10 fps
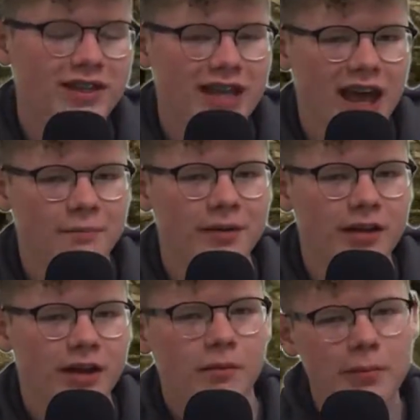this game
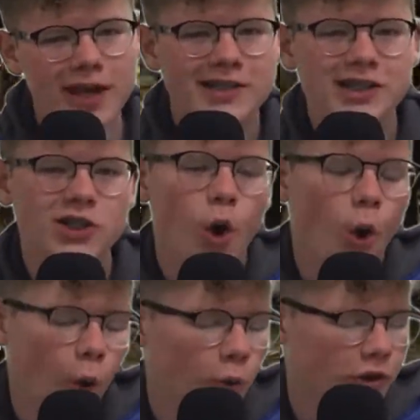because it's
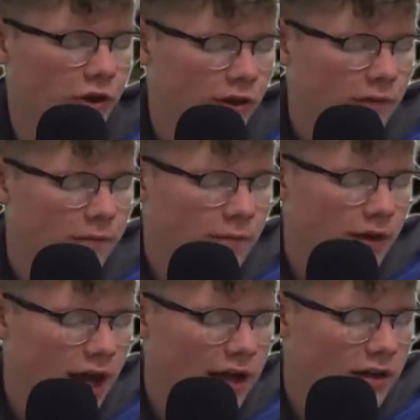older,
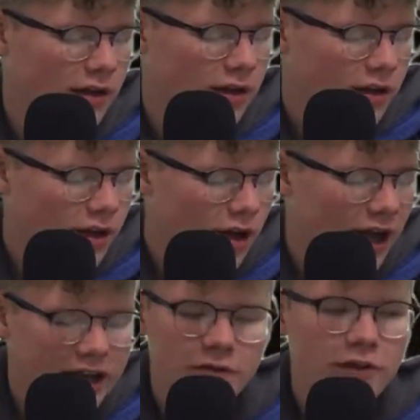and
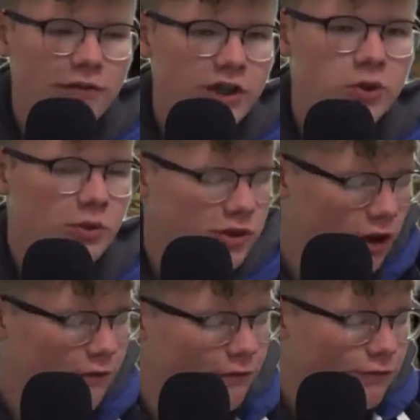I give the visuals
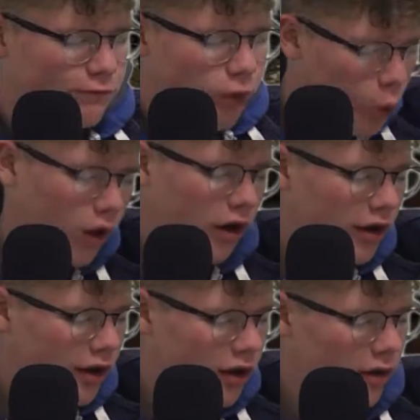a 4
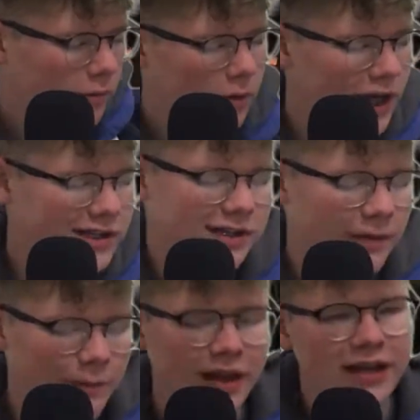because
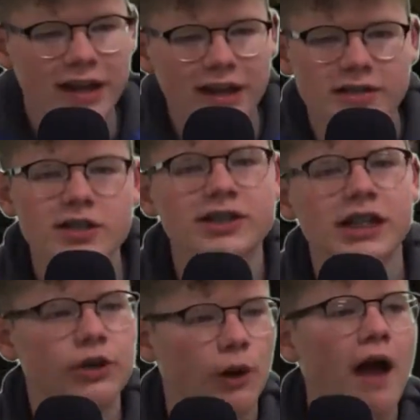it doesn't
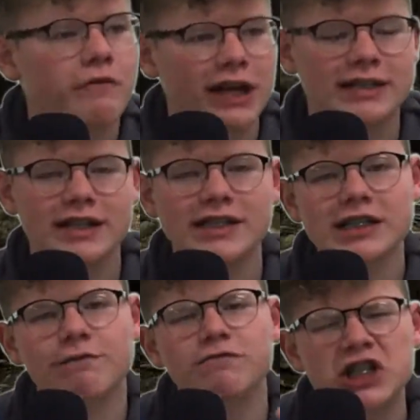say graphics, it
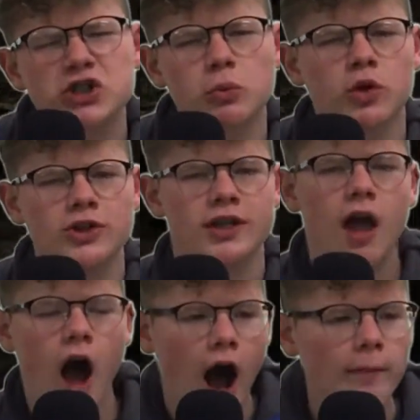says visuals.
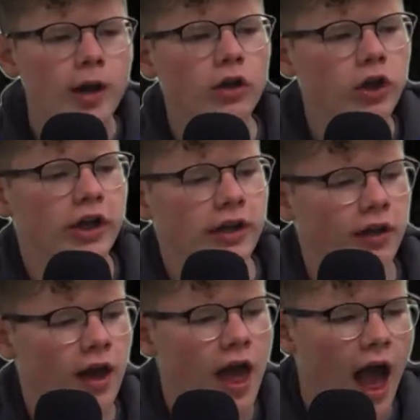I'm not
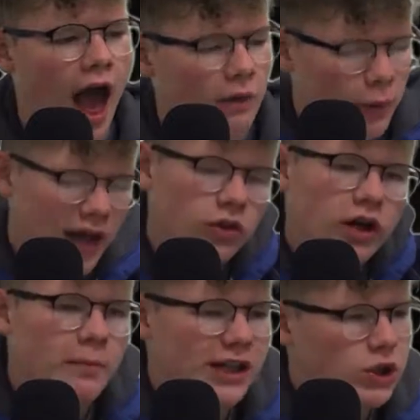looking at, when I
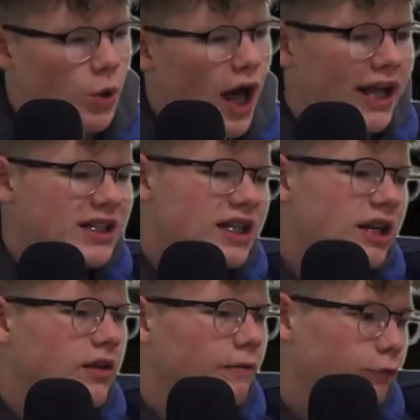look at my sword, I can
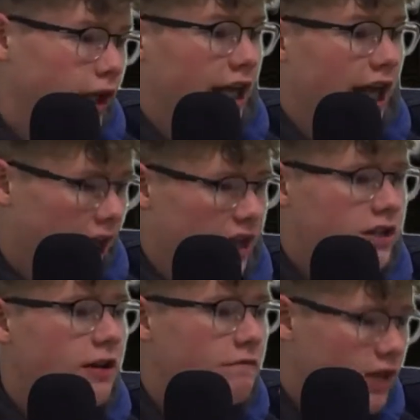see the freaking
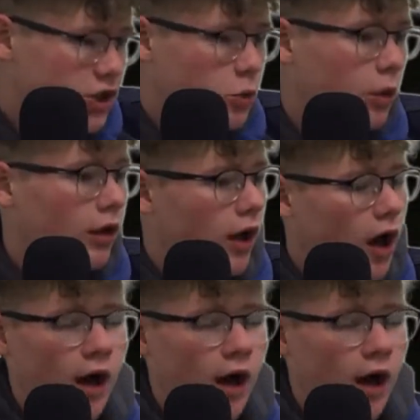individual